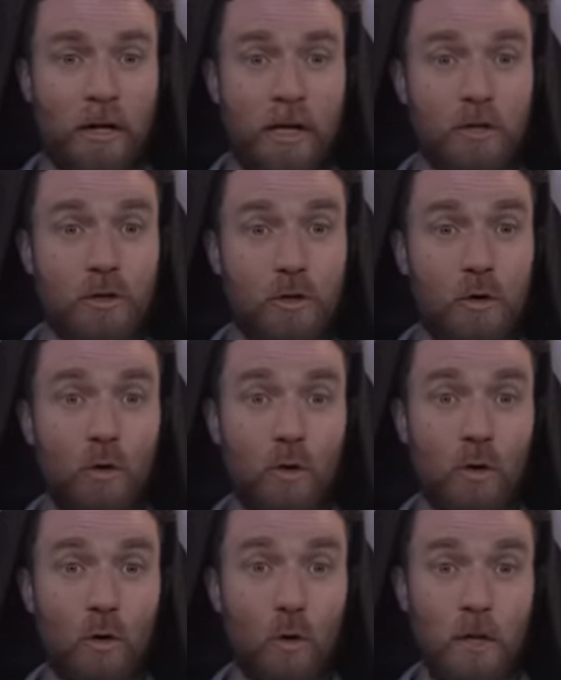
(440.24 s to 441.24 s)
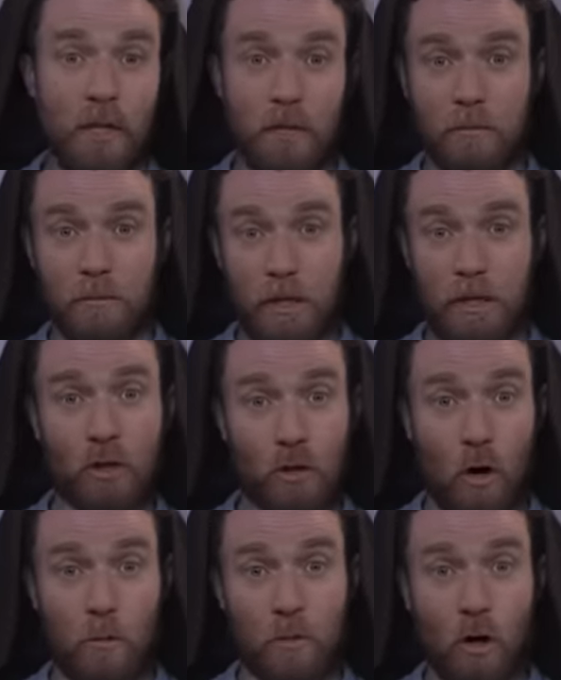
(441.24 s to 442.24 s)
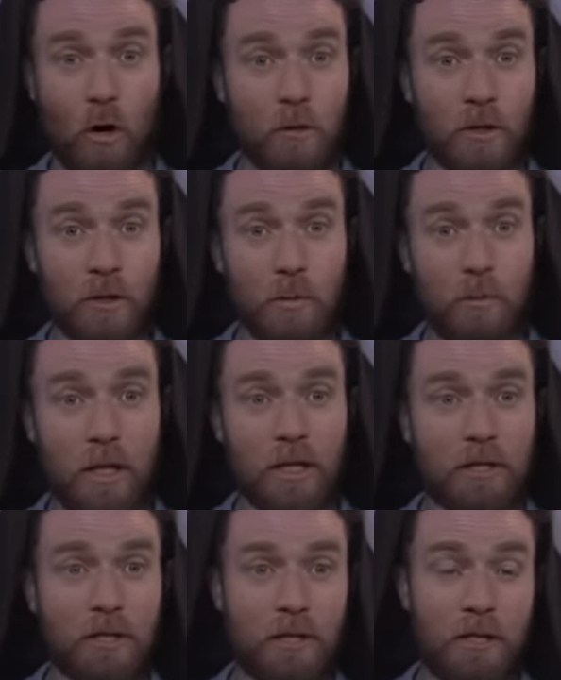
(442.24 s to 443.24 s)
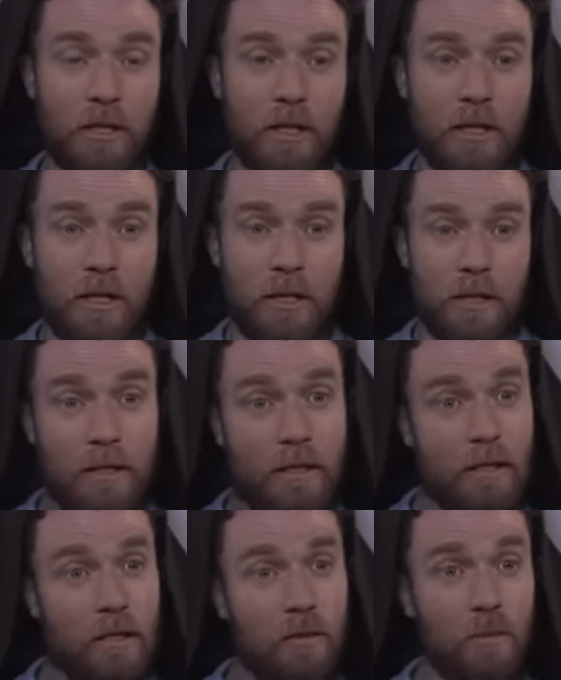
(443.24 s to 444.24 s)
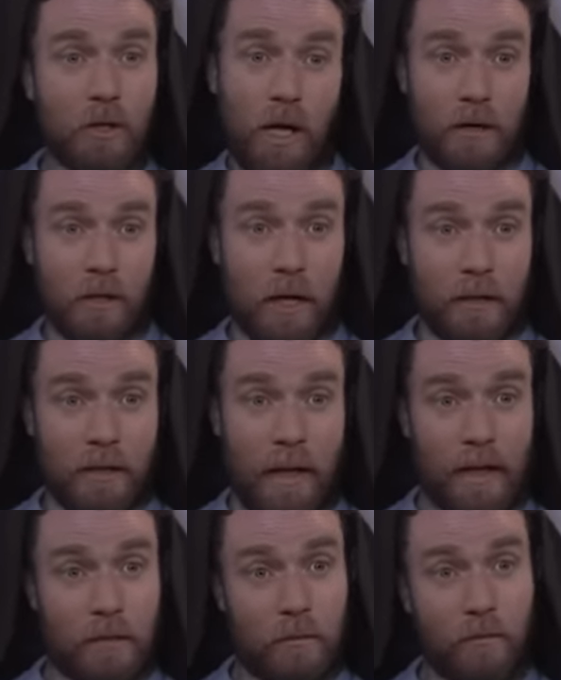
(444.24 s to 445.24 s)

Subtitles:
gets too gooey and it drops off into the pit? He was kind of like that.